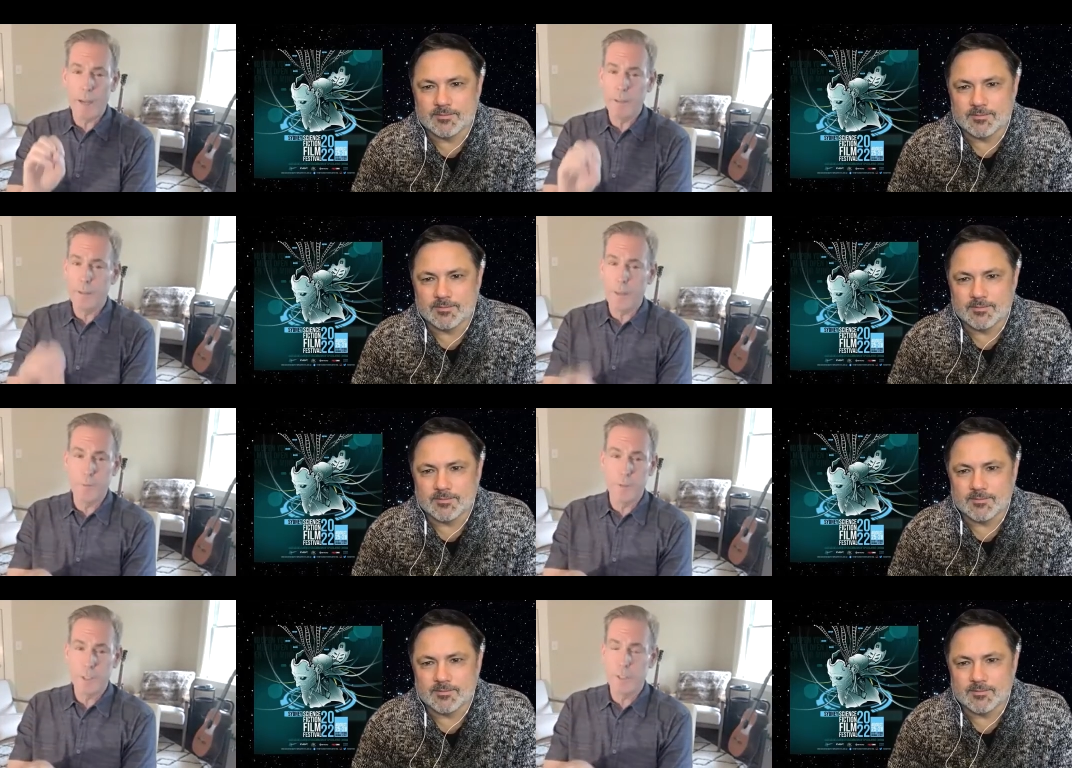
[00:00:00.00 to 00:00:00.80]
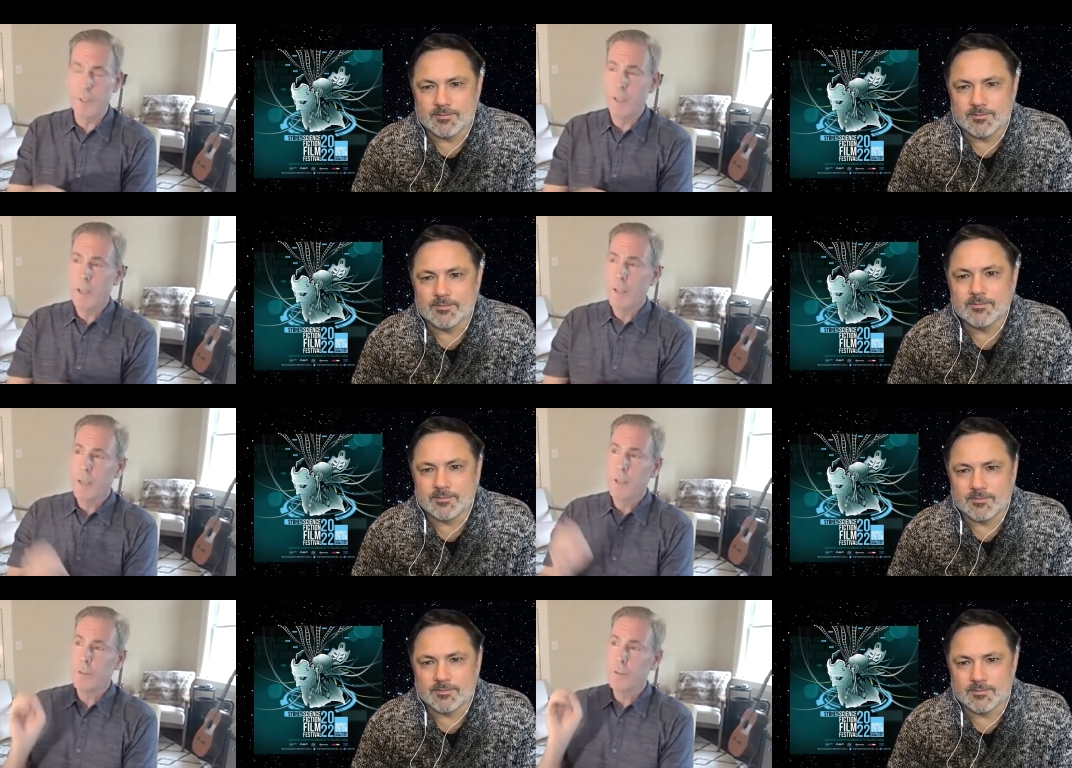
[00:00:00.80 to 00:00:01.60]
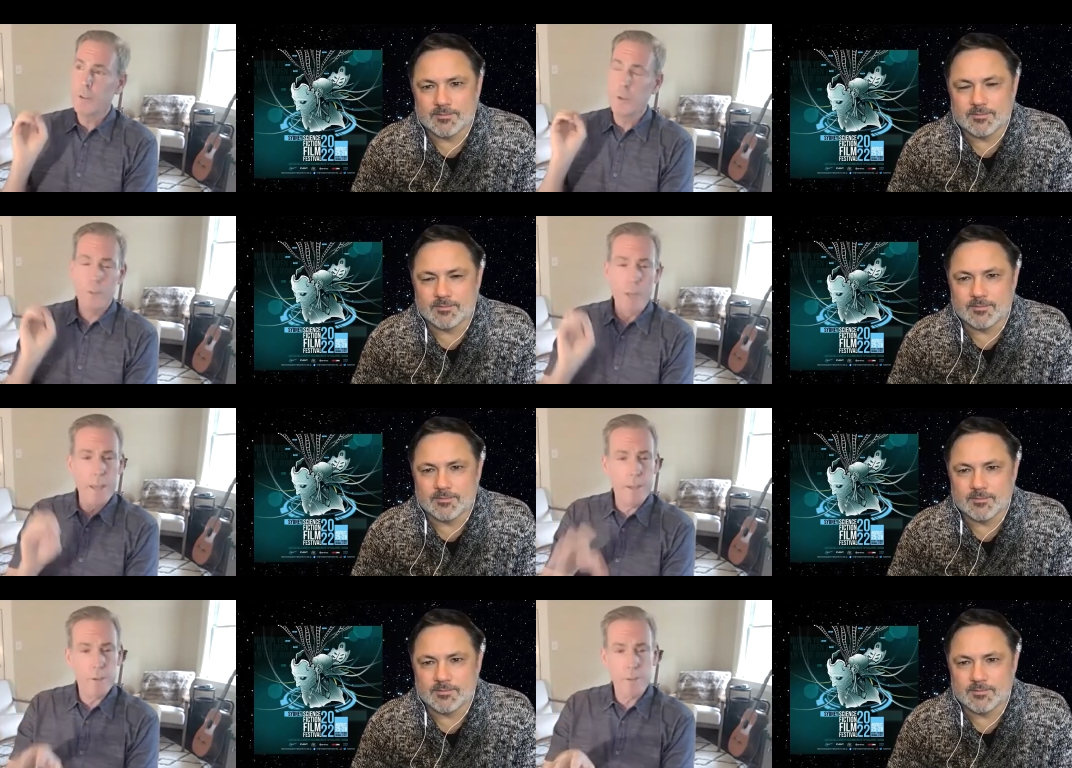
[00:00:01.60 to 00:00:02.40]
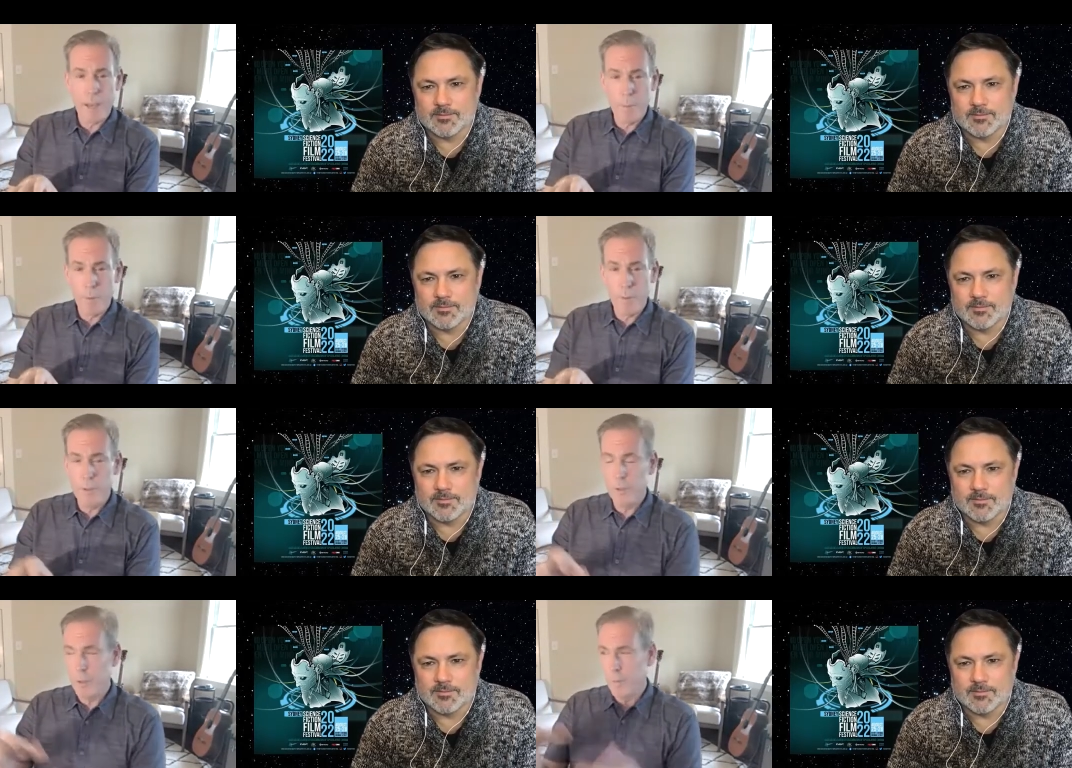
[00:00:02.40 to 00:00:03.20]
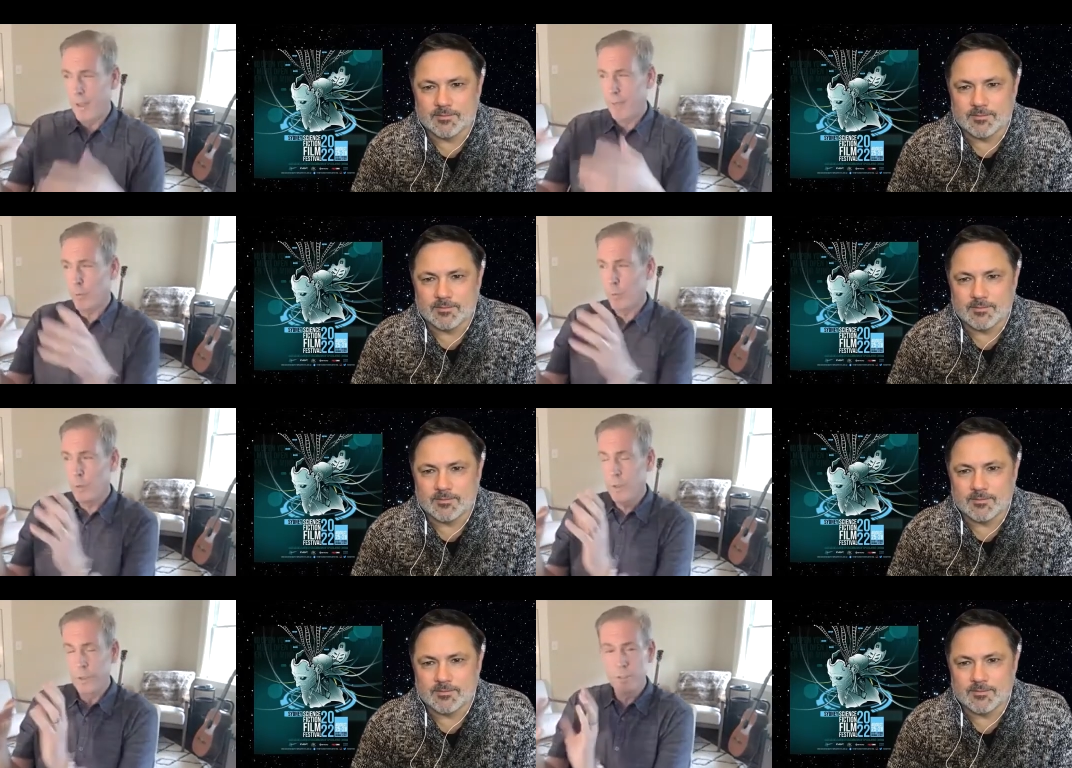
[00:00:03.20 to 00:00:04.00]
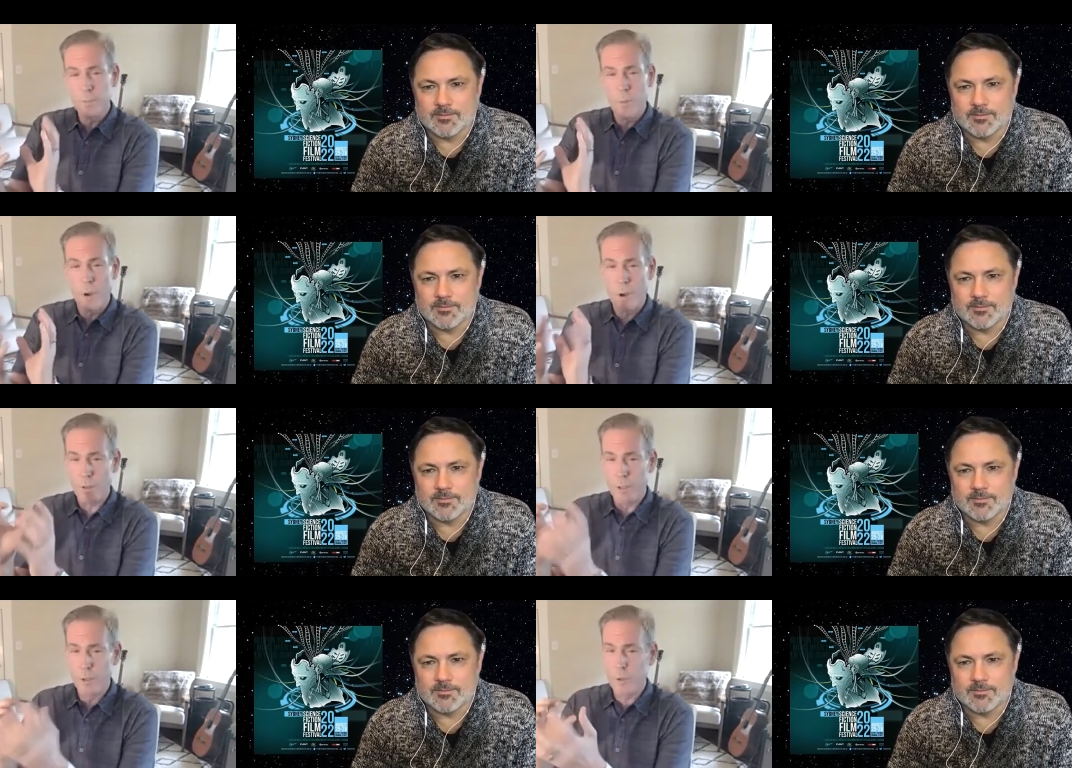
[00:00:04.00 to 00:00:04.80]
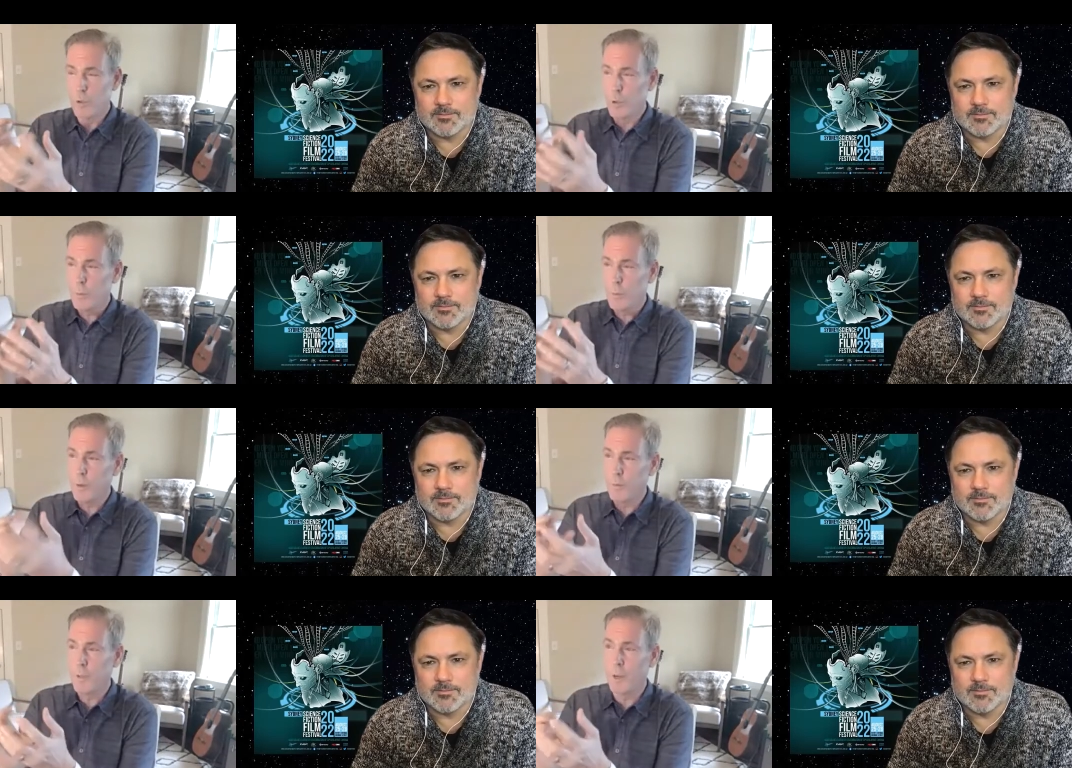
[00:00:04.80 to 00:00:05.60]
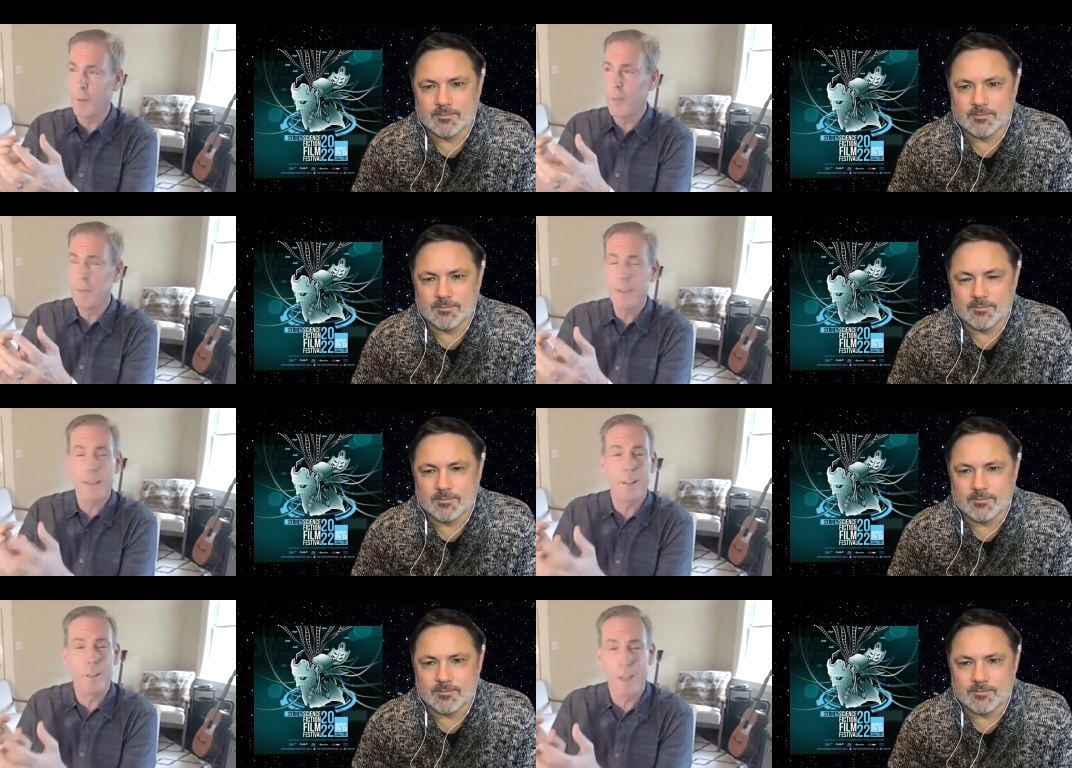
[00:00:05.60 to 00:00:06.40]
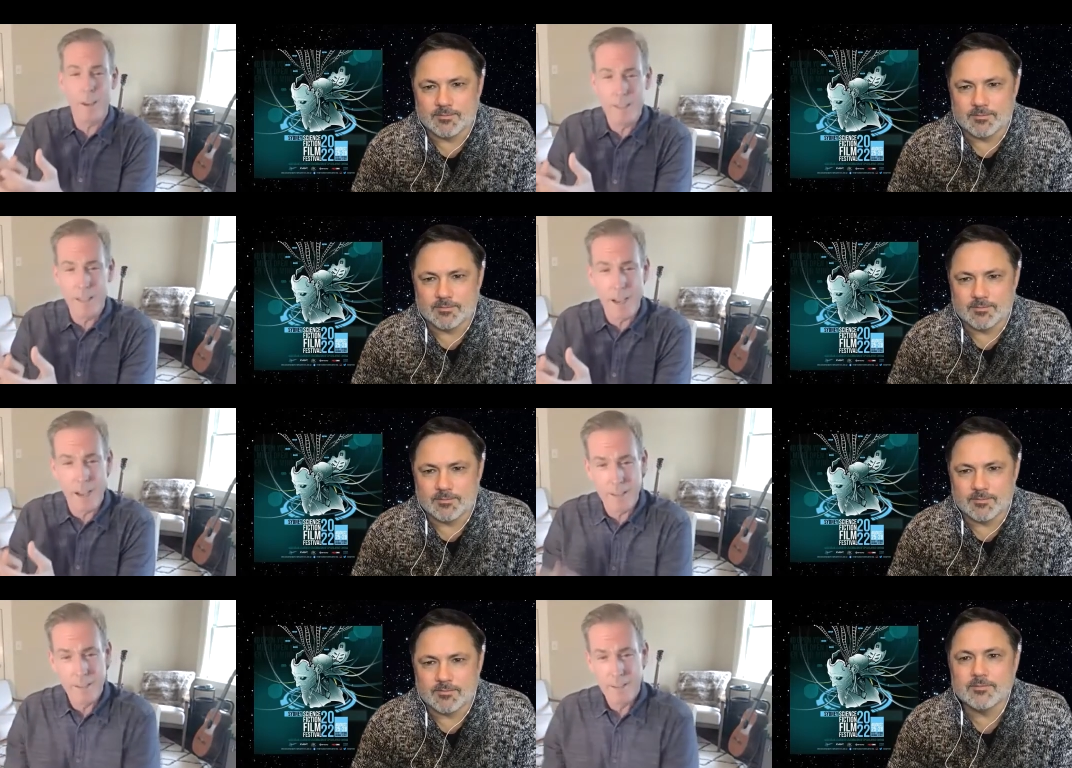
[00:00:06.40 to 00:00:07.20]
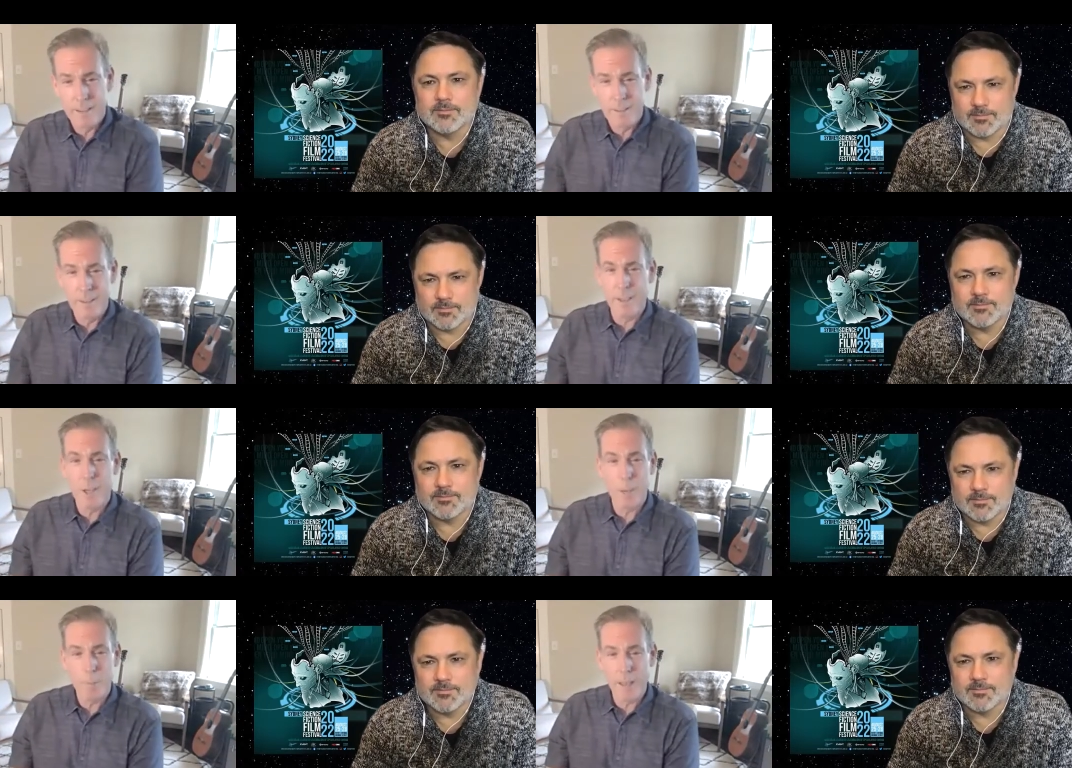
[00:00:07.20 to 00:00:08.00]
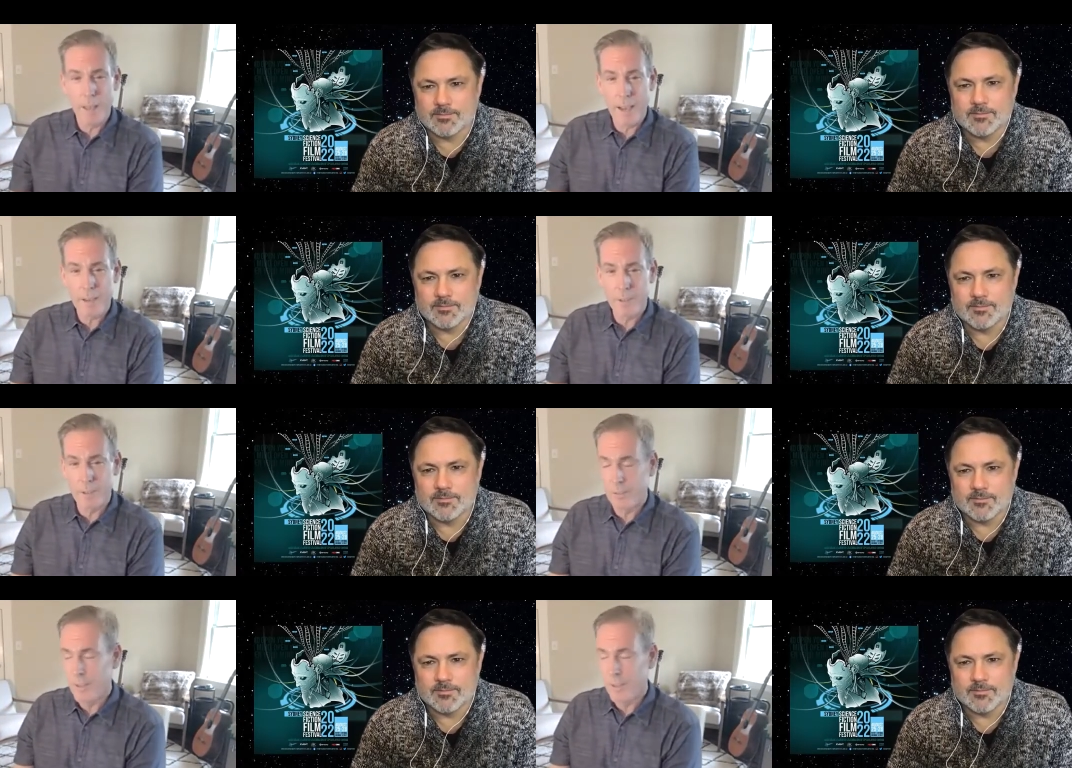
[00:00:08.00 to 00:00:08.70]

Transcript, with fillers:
Speaker 1: definition. He goes, you can take your time with it. You can have a really small little group of, you know, maybe like a lighting guy and a couple of actors.